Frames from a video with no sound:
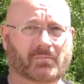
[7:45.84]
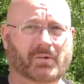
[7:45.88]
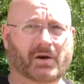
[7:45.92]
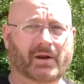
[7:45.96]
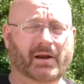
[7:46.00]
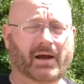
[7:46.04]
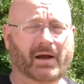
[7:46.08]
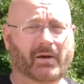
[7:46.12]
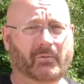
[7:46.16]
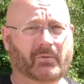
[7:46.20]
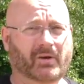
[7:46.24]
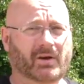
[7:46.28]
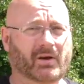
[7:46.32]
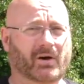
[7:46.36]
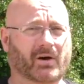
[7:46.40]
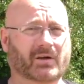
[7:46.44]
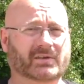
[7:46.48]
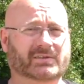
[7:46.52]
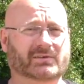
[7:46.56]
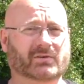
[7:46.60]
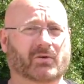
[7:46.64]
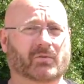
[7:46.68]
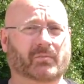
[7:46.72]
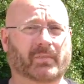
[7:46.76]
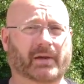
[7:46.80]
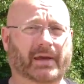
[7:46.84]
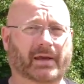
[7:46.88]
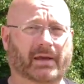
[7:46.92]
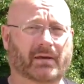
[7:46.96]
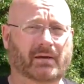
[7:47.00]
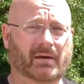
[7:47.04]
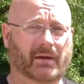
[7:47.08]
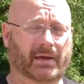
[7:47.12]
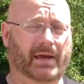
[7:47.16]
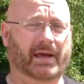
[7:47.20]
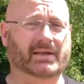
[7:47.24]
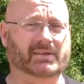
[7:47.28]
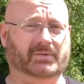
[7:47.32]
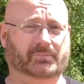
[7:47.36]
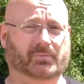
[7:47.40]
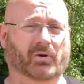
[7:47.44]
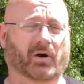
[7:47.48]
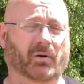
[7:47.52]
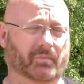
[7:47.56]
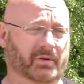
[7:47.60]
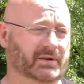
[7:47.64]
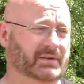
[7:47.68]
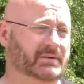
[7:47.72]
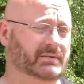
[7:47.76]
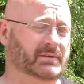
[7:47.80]
But I will also make, as
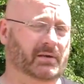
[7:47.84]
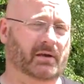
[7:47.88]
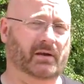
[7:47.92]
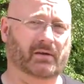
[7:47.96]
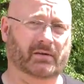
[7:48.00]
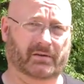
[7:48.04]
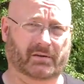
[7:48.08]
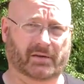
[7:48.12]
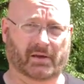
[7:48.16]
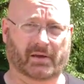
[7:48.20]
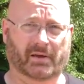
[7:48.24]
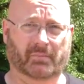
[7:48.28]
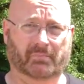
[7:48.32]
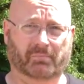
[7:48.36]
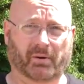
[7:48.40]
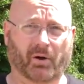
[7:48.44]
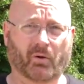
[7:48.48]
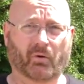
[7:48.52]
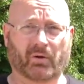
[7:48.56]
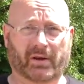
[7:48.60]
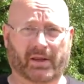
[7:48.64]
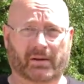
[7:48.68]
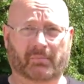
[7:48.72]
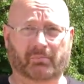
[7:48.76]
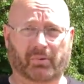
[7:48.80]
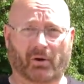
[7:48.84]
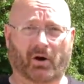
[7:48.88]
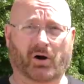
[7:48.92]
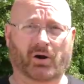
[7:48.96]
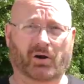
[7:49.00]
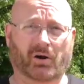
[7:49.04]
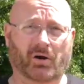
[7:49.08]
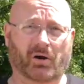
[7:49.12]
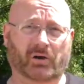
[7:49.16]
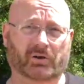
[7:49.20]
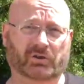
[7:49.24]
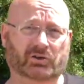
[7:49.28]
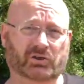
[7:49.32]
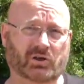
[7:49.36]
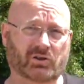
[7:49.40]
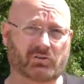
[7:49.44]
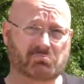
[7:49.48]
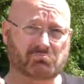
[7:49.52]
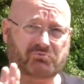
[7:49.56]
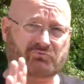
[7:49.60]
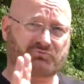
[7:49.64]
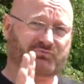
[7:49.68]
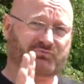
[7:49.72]
promised, the bowling ball launcher.